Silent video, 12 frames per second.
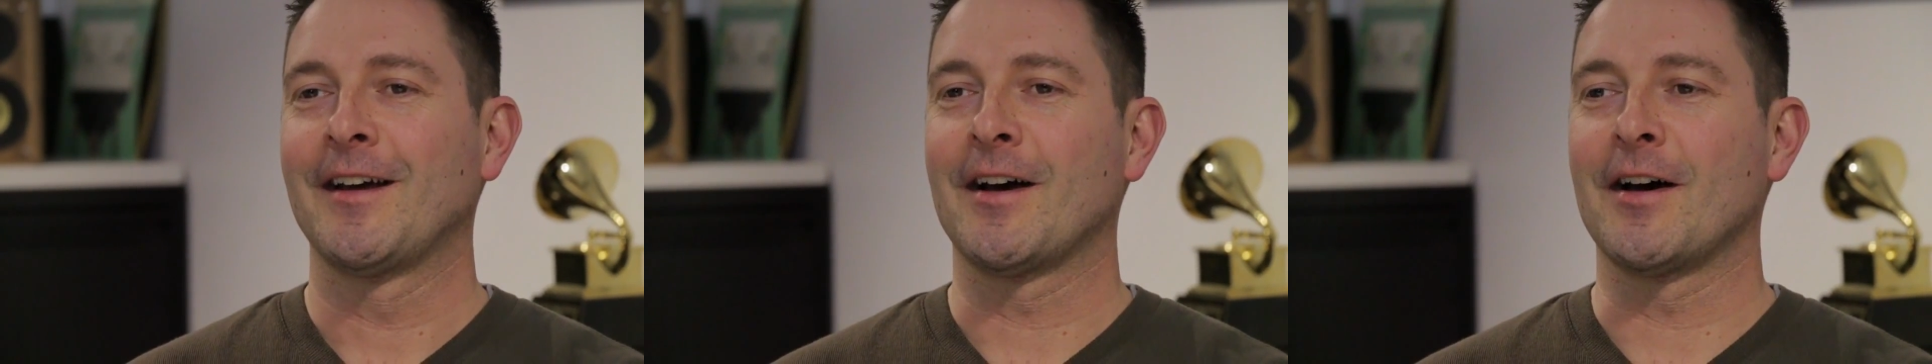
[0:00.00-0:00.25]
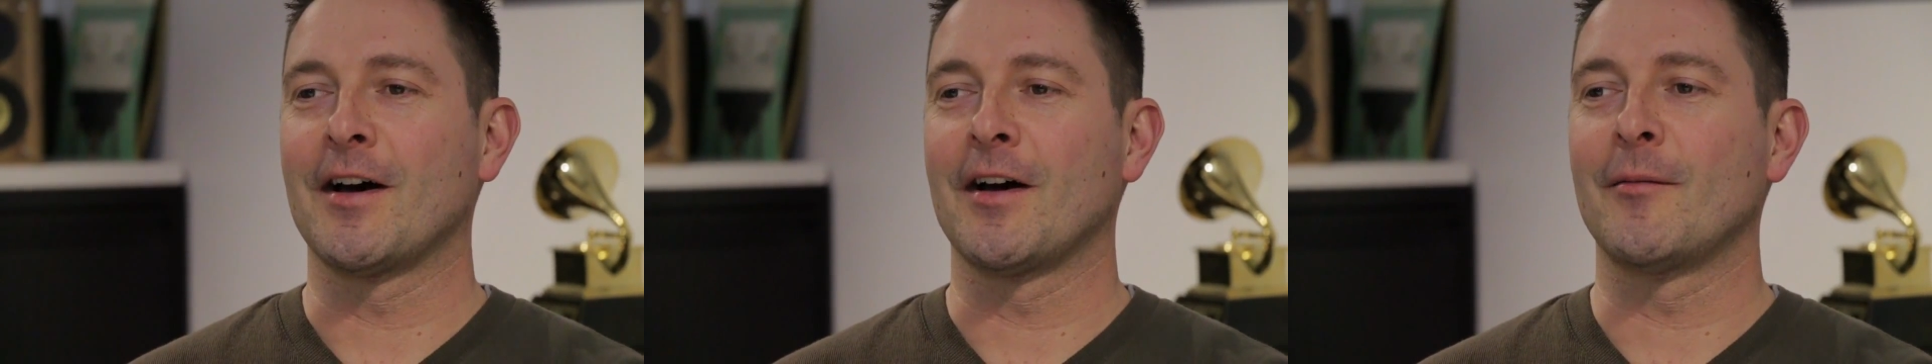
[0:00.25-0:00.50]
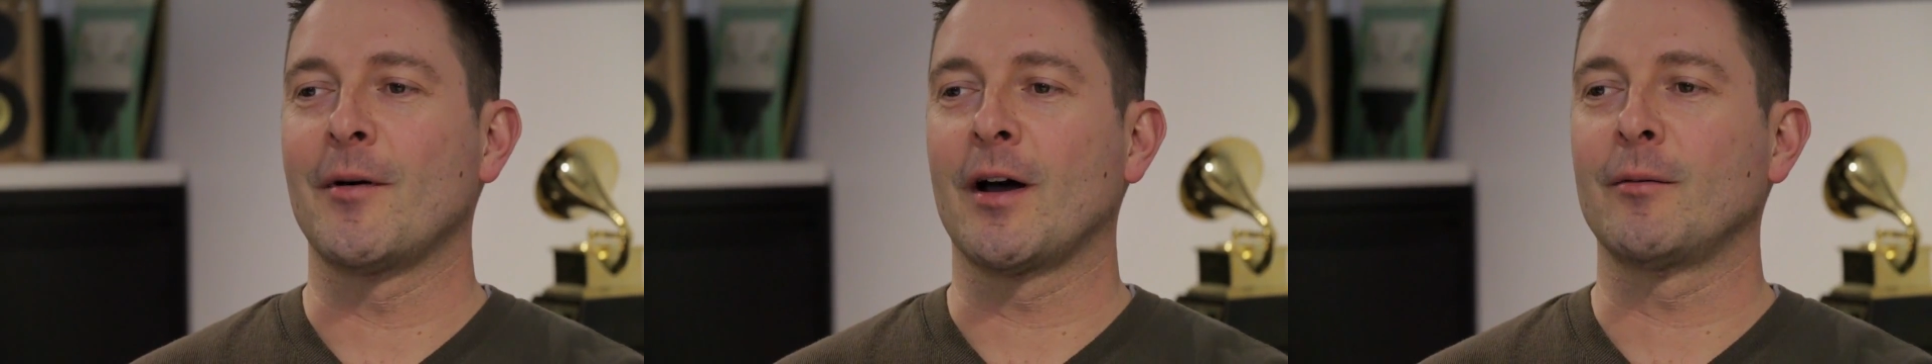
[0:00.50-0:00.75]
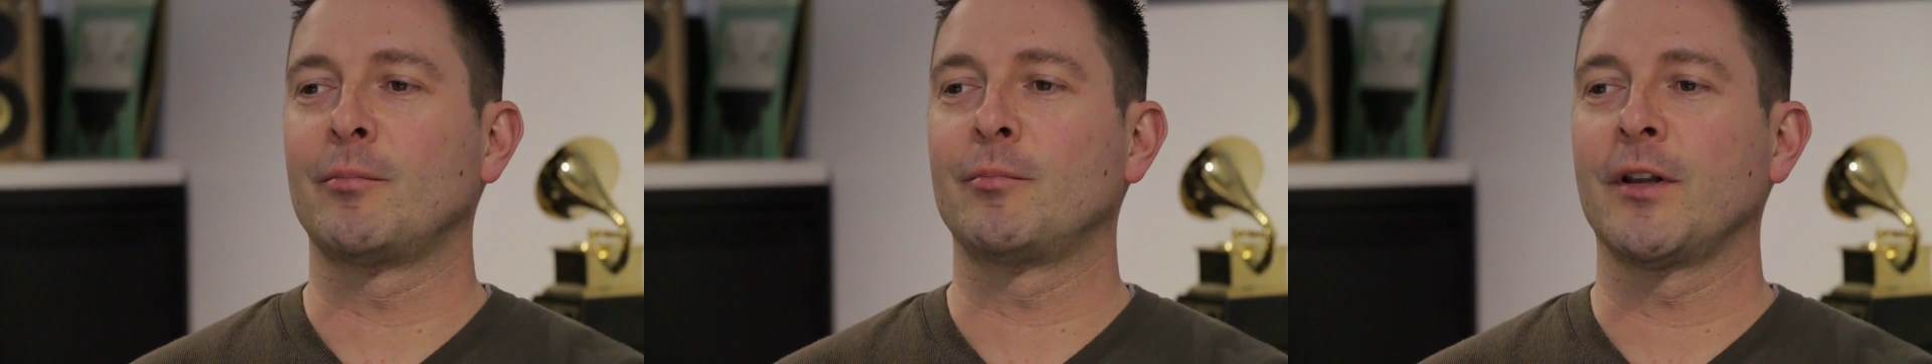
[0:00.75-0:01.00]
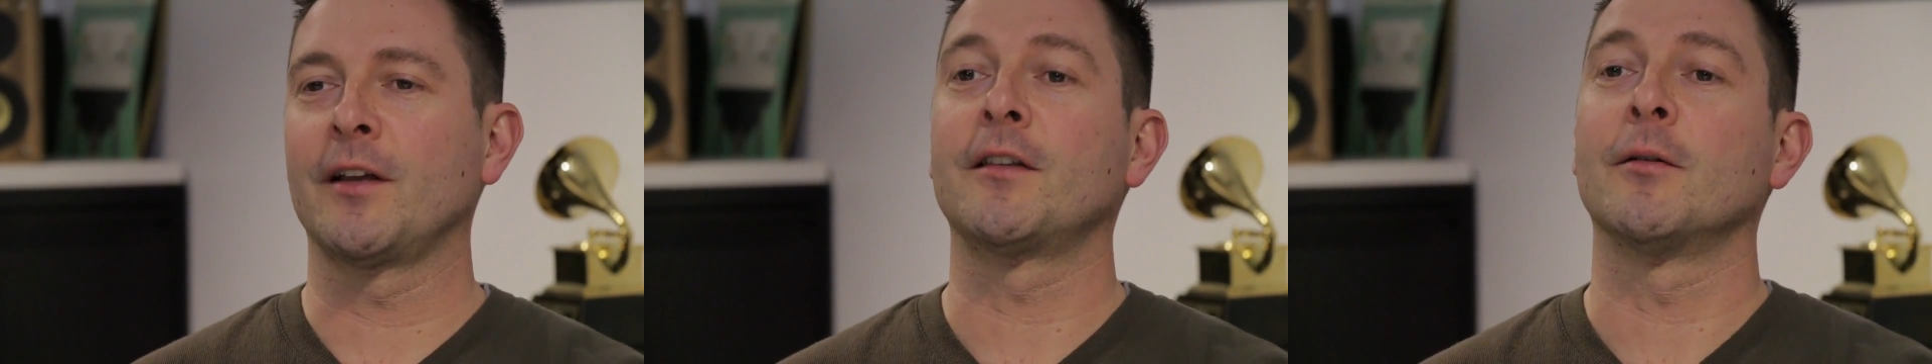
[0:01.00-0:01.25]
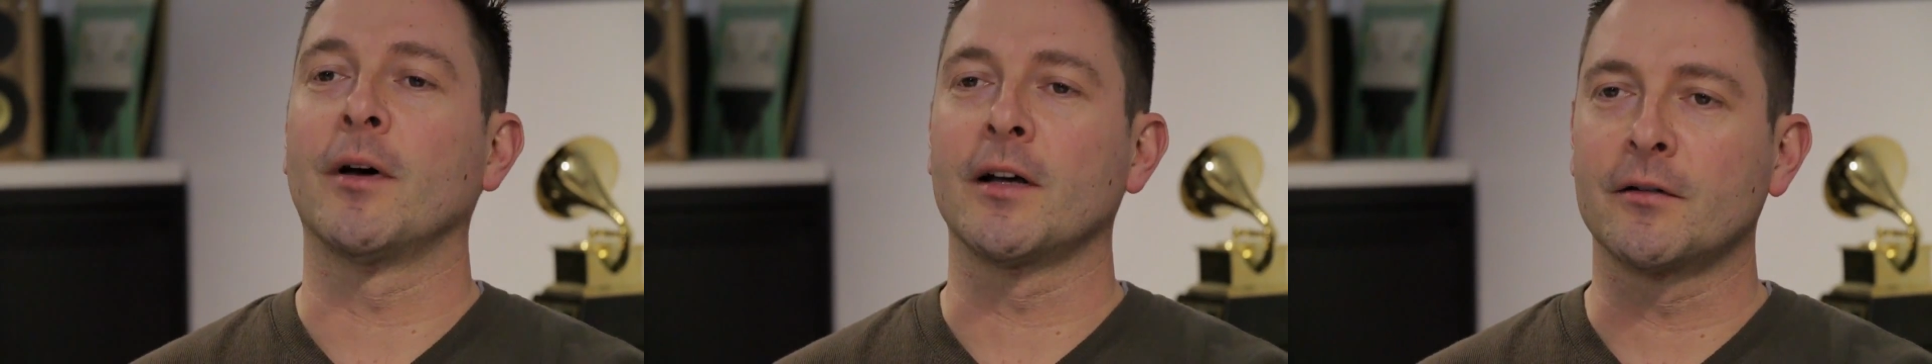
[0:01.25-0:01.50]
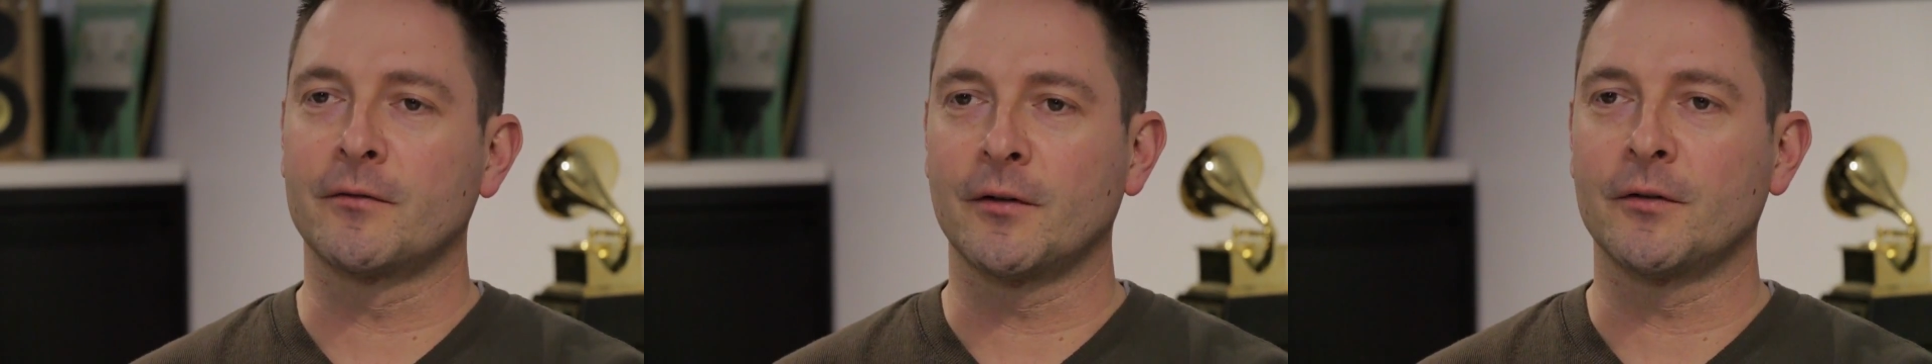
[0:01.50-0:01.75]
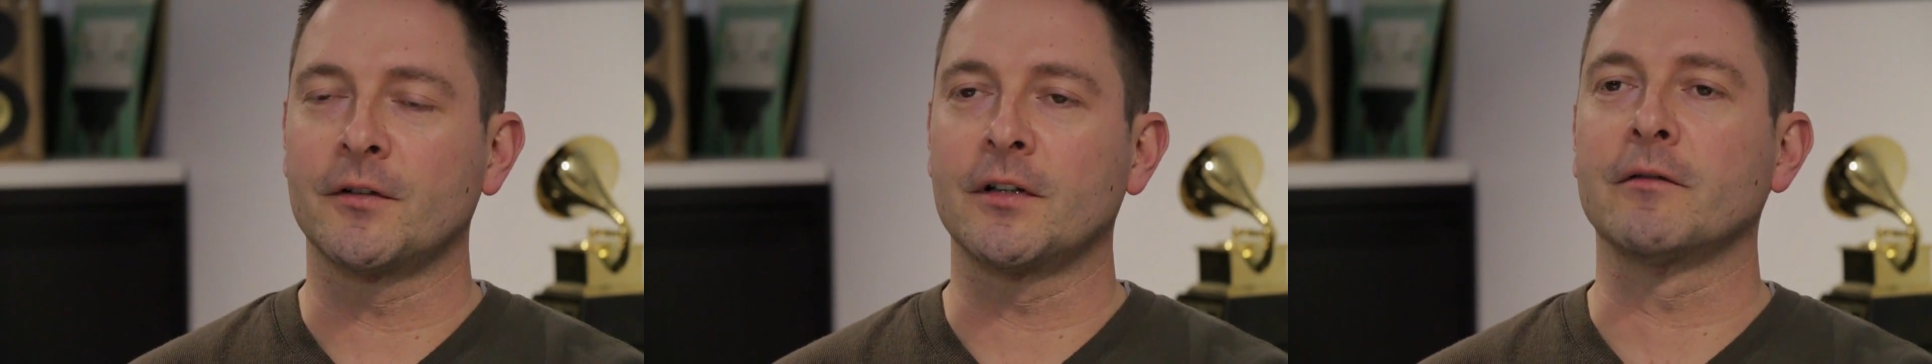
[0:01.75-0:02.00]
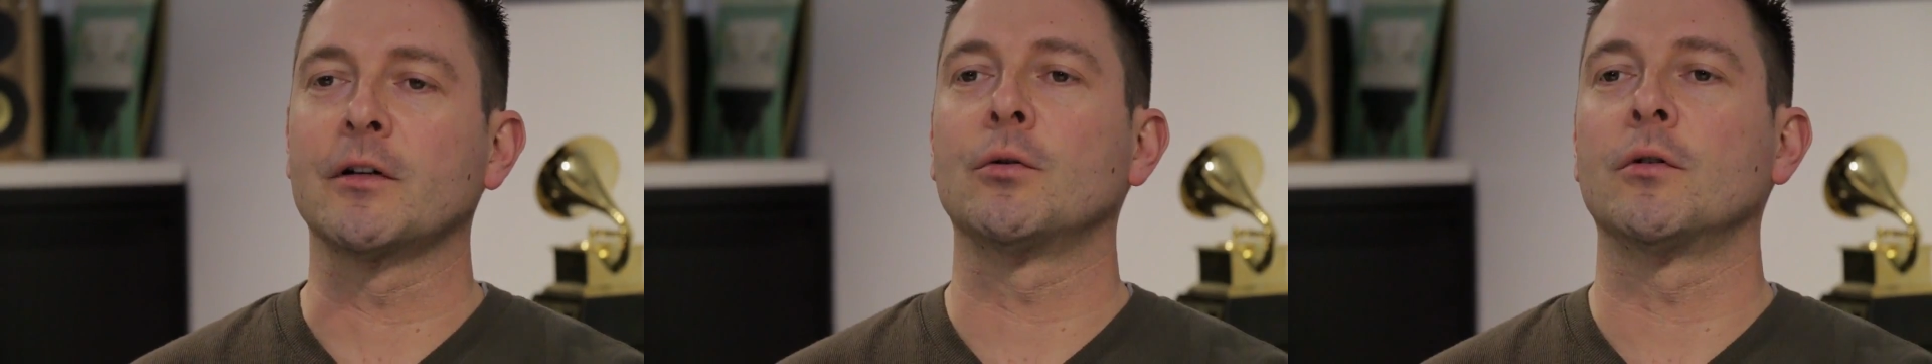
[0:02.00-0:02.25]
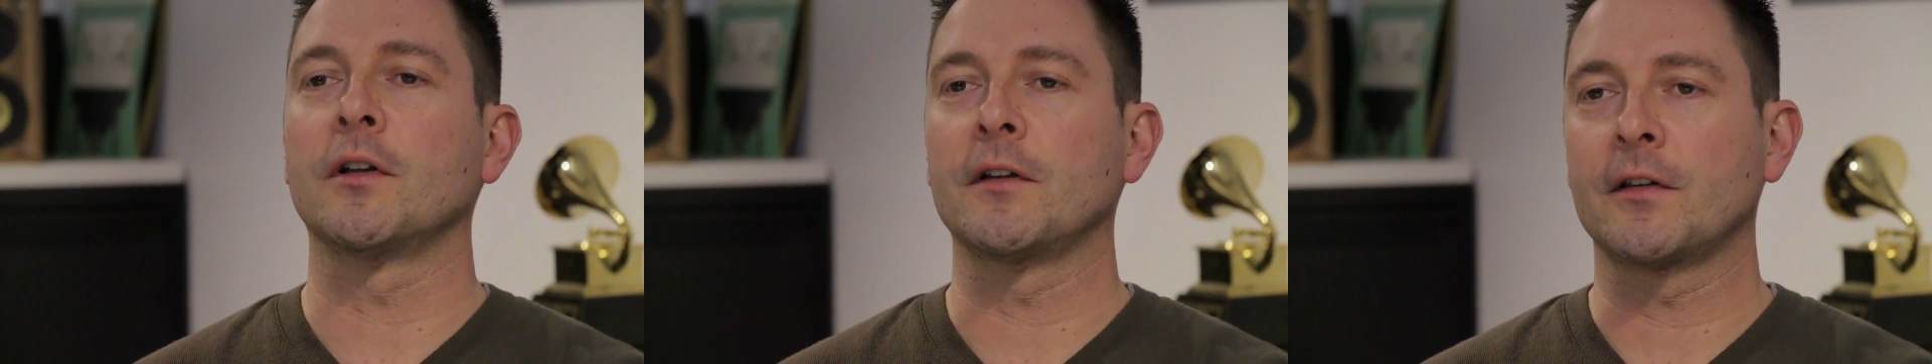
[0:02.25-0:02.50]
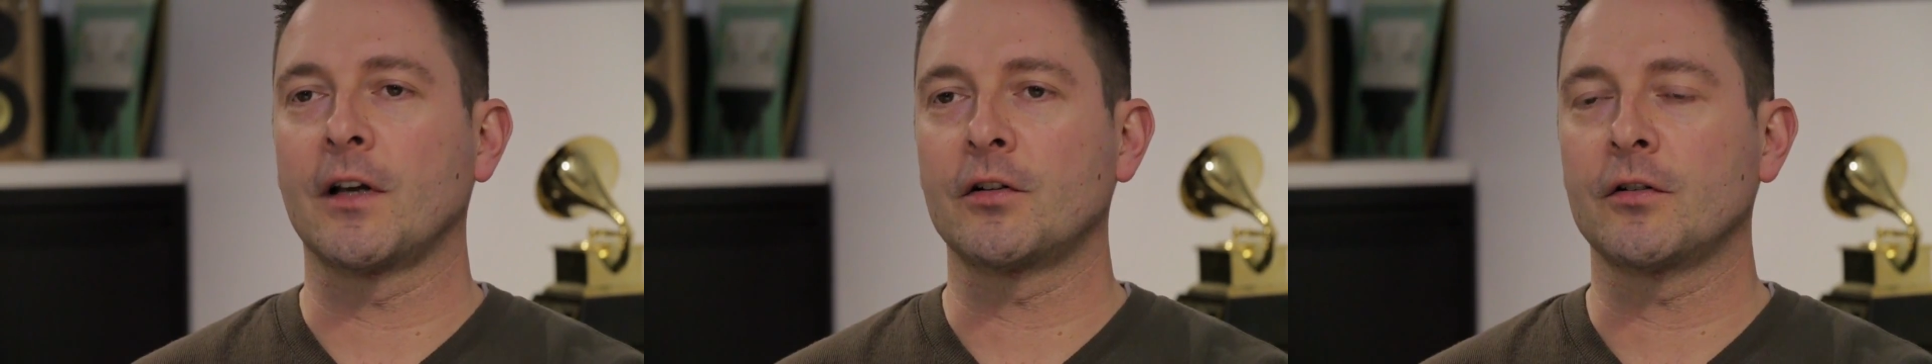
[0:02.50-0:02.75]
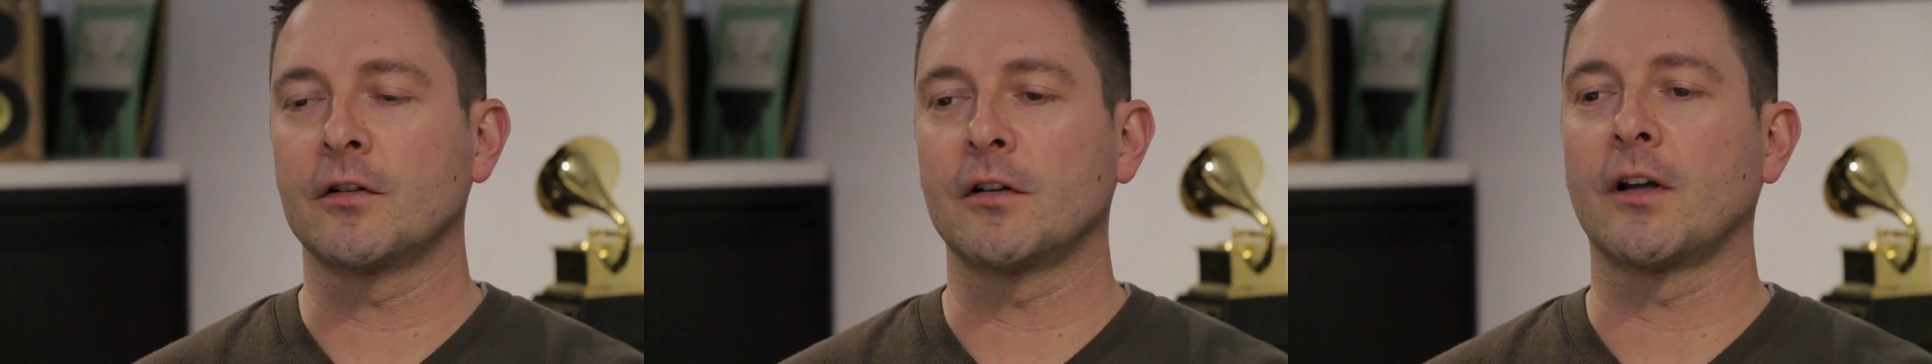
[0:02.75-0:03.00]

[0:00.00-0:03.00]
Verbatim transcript: Um, I place the microphones at the recording session,